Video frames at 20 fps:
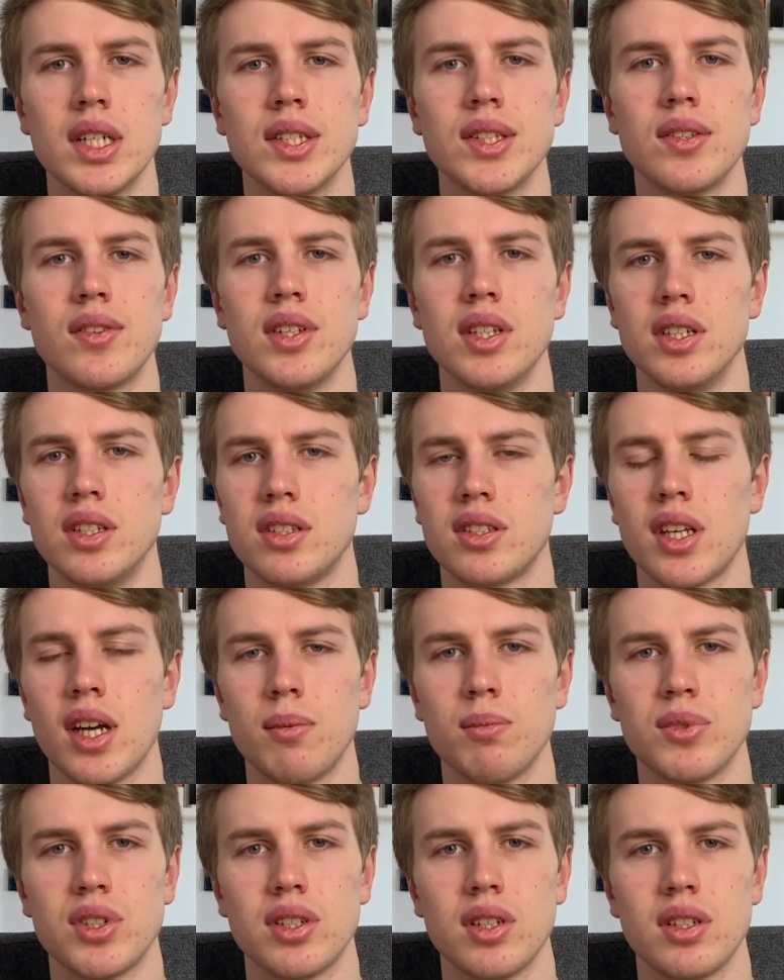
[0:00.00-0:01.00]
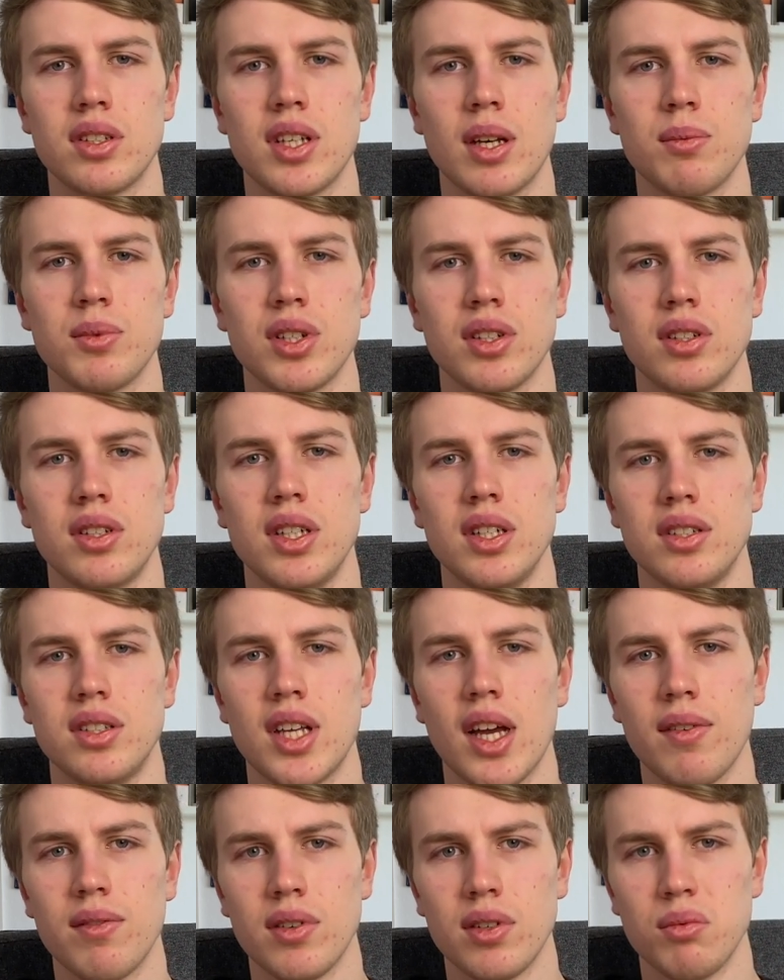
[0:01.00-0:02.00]
the Samsung
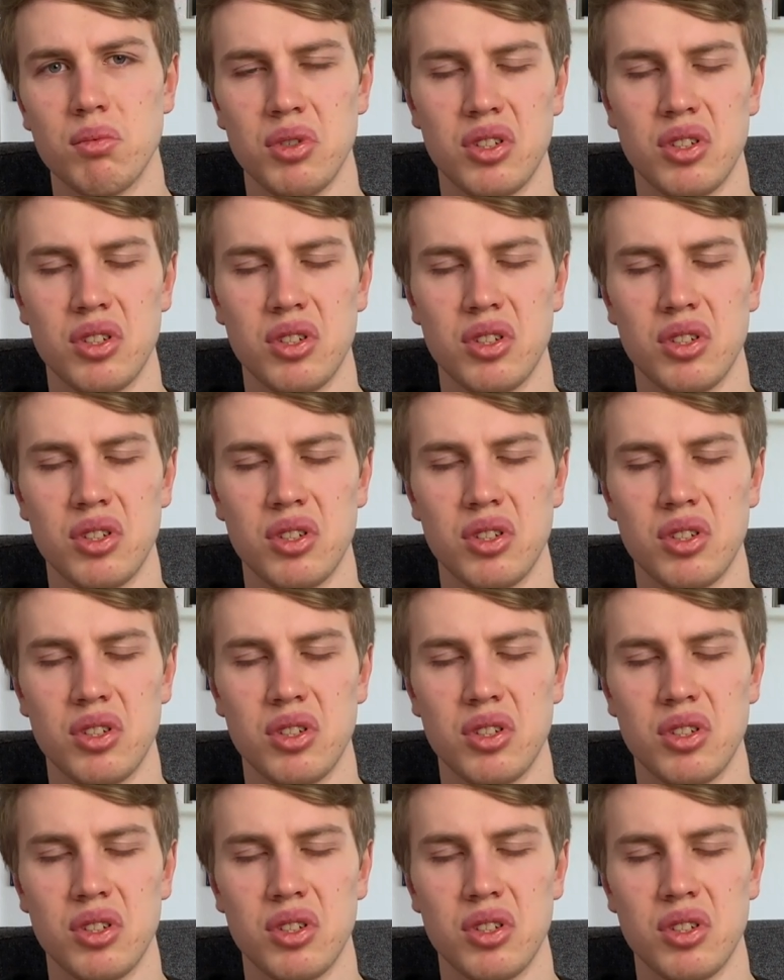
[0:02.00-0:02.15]
T7,